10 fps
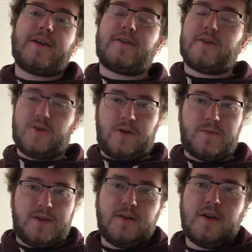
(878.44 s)
they are
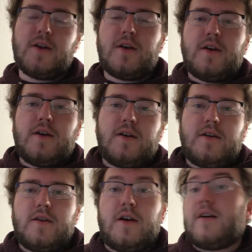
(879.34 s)
interrupted,
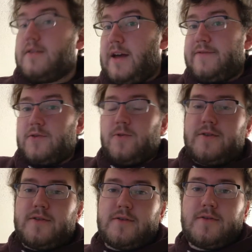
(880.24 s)
after
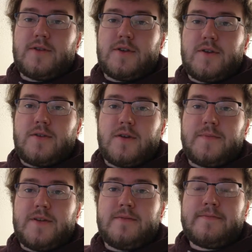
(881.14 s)
Walter and Lucy are
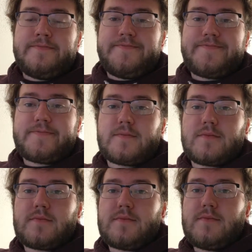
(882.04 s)
interrupted,
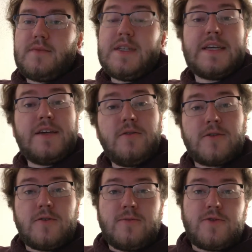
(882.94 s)
he
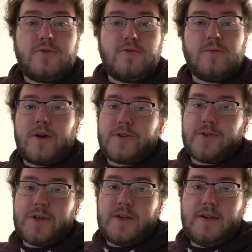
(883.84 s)
goes home to
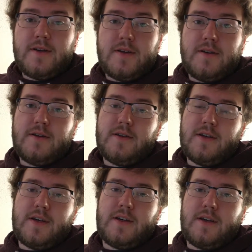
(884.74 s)
Marjorie,
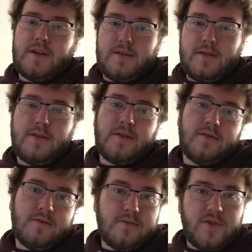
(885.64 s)
and, you
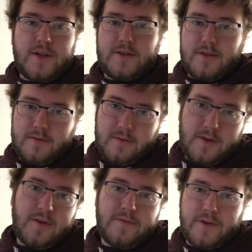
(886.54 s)
know, tries to
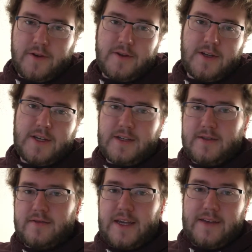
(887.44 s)
comfort her that
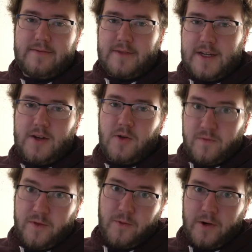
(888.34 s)
he's late getting
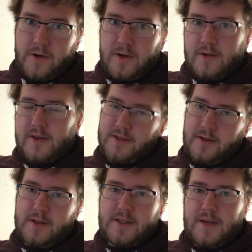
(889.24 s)
home from work, because
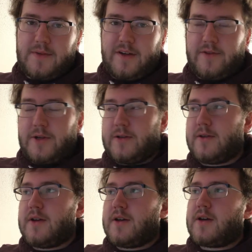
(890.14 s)
all this happened after he
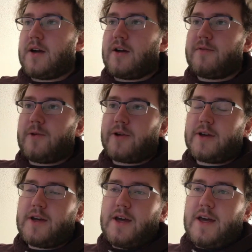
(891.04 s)
got off work,
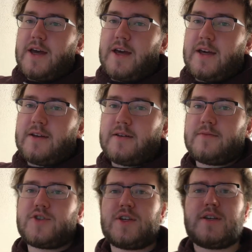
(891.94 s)

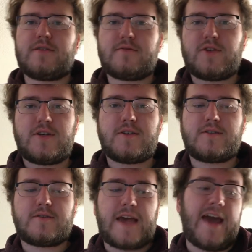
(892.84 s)
and
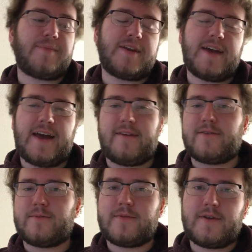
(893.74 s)
she's happy to have
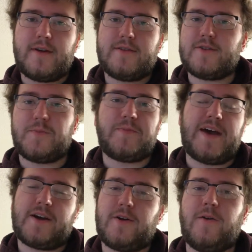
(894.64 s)
him just
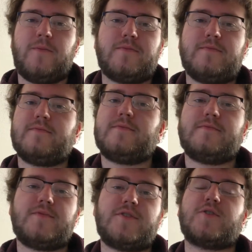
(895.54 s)
back home.
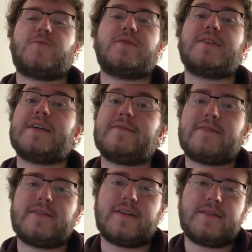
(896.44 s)
She's just
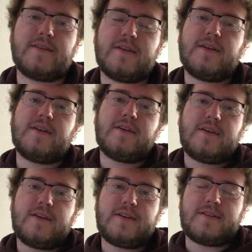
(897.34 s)
relieved that
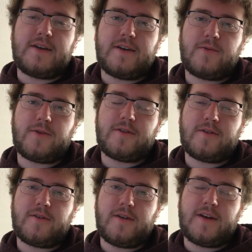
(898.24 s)
he's there with
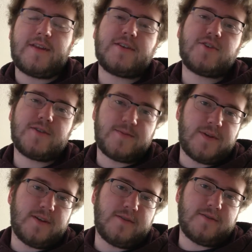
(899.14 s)
her, and then she
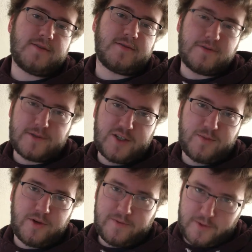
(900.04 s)
smells Lucy's
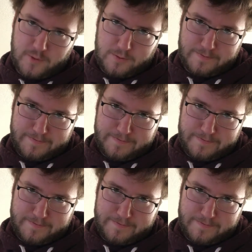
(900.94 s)
perfume.